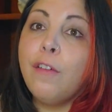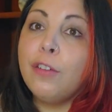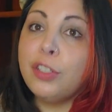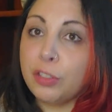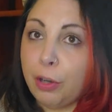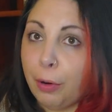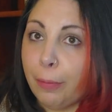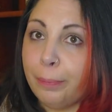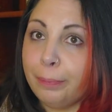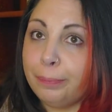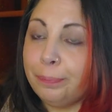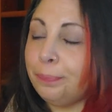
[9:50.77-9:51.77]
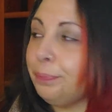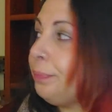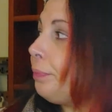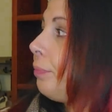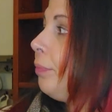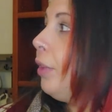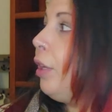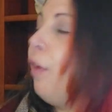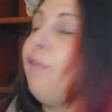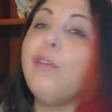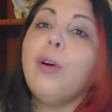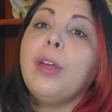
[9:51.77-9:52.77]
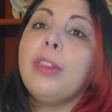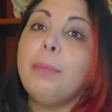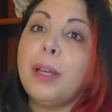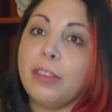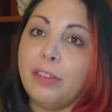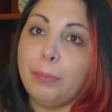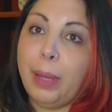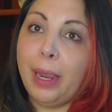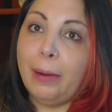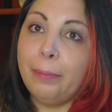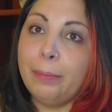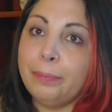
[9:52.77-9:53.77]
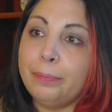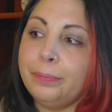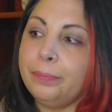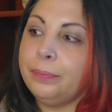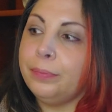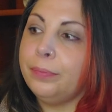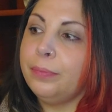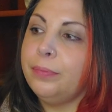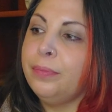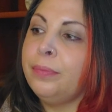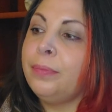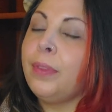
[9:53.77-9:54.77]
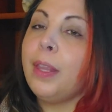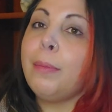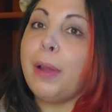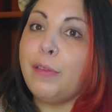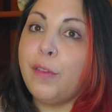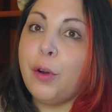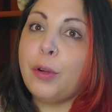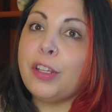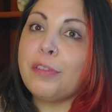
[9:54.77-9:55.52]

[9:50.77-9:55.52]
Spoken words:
So for the month of May, my focus